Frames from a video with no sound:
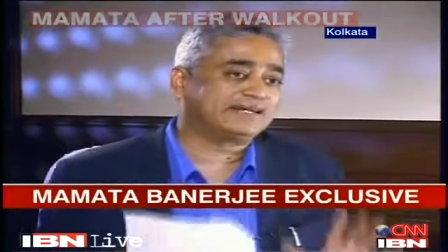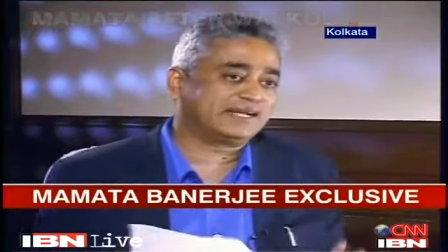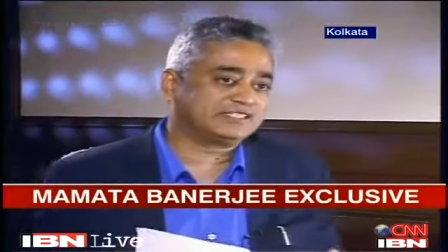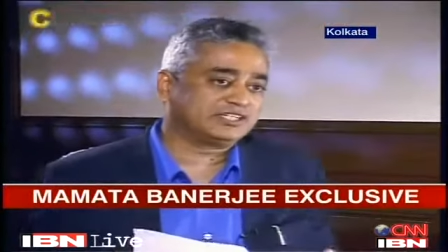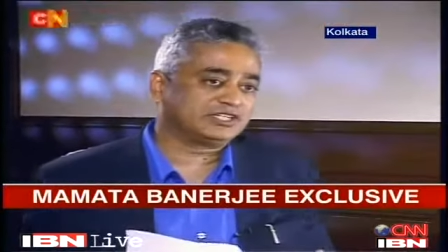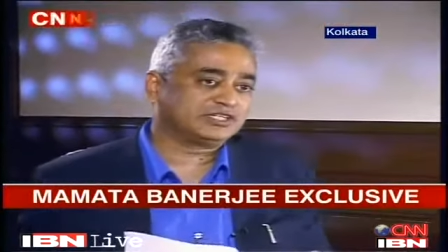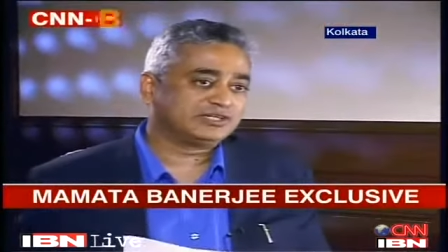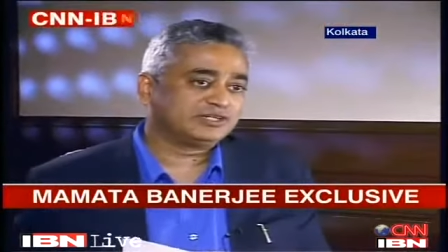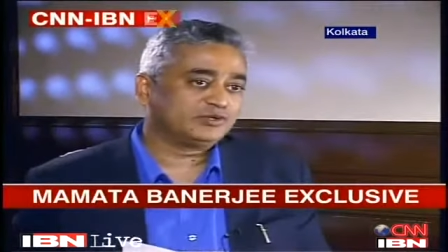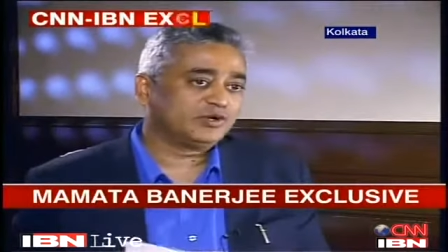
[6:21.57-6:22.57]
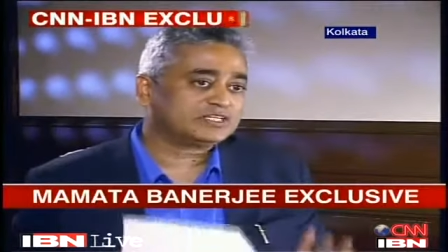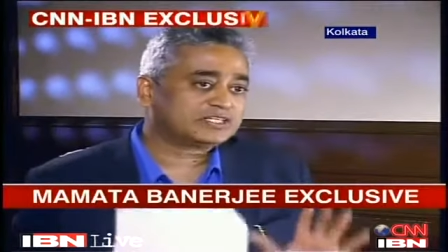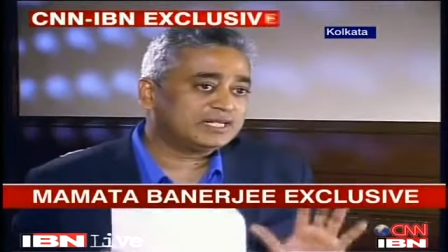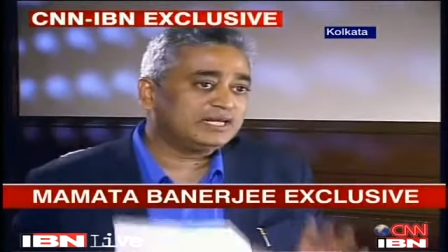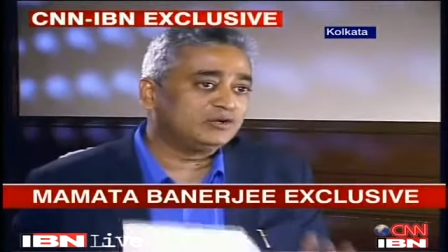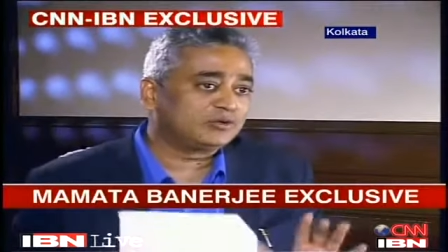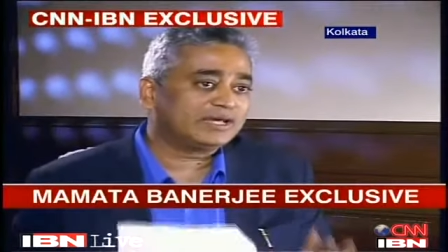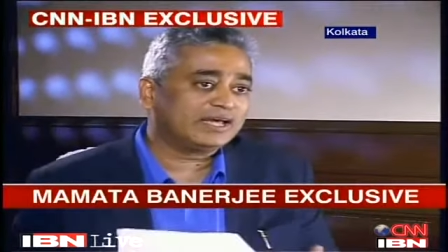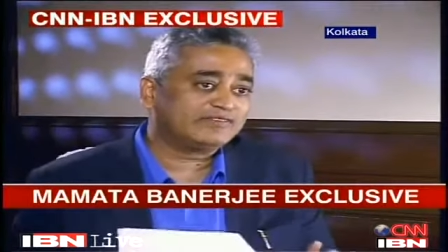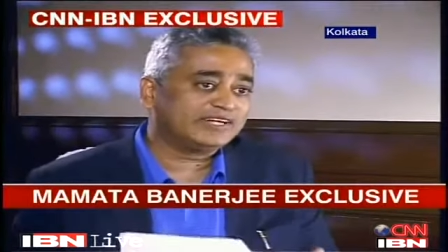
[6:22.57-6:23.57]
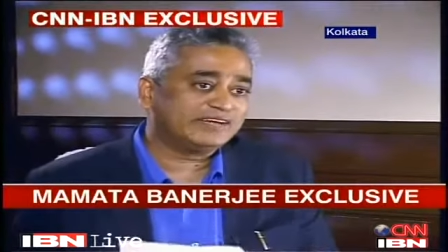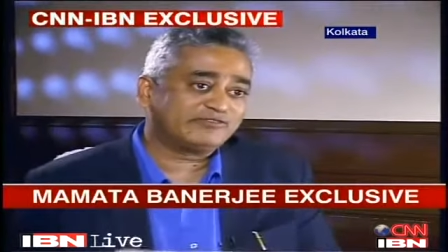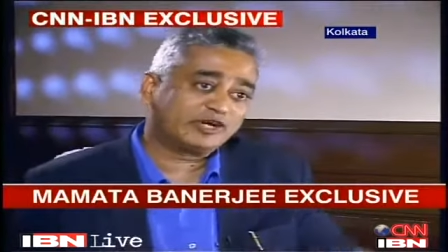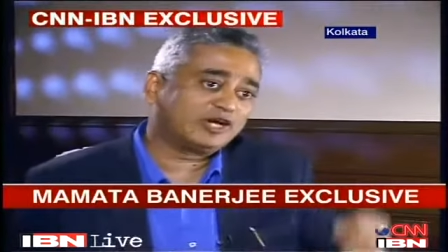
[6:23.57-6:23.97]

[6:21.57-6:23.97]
transition. You are still looking every day for